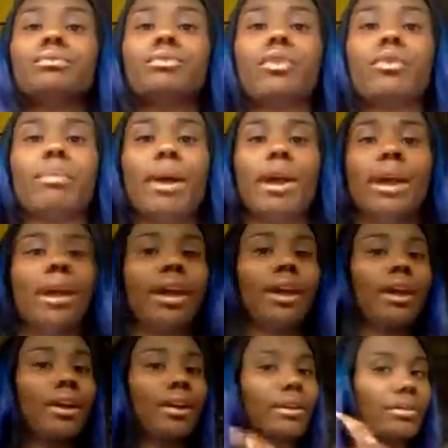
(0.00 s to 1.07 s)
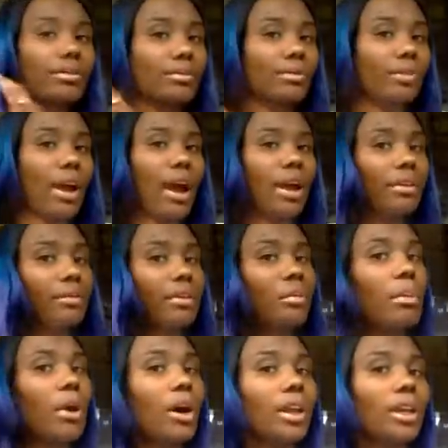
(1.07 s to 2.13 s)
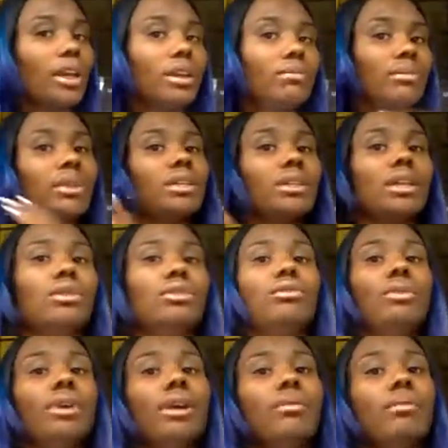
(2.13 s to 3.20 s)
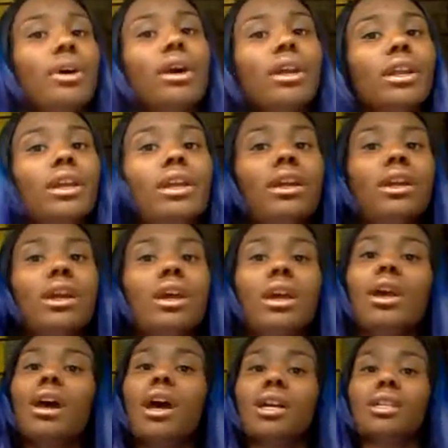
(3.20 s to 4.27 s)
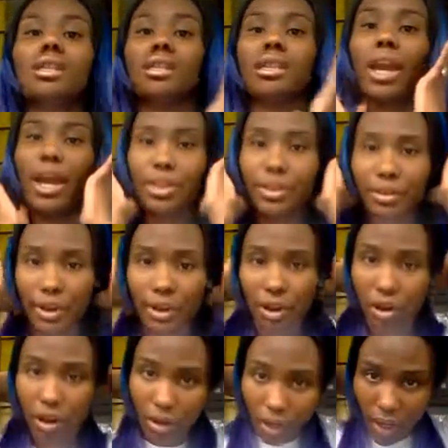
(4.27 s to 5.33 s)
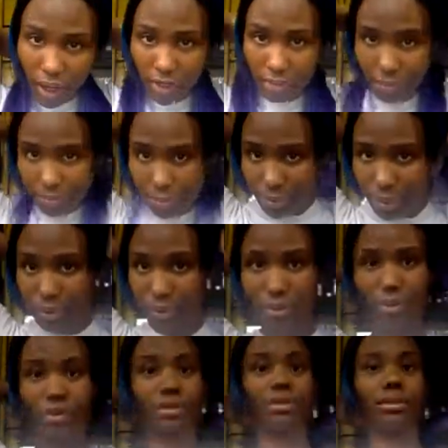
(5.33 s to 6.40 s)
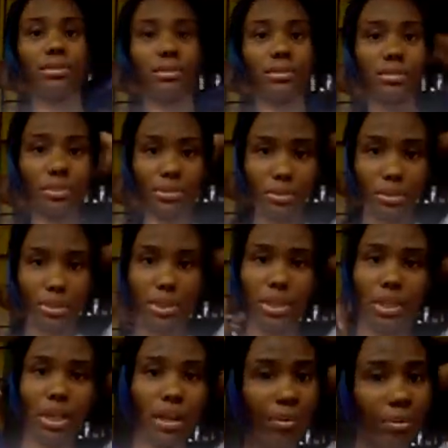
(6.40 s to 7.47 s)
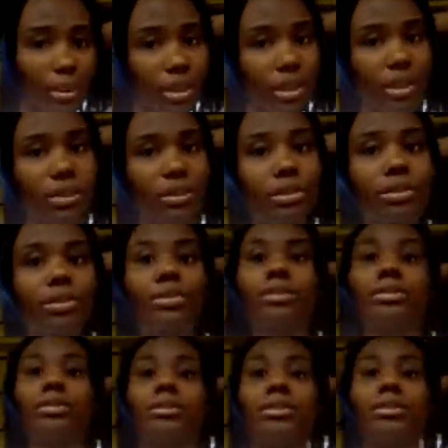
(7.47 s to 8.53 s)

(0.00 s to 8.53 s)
with my hair out of the bonnet, because I do wear a bonnet. I just gather it all up, twist it up a little,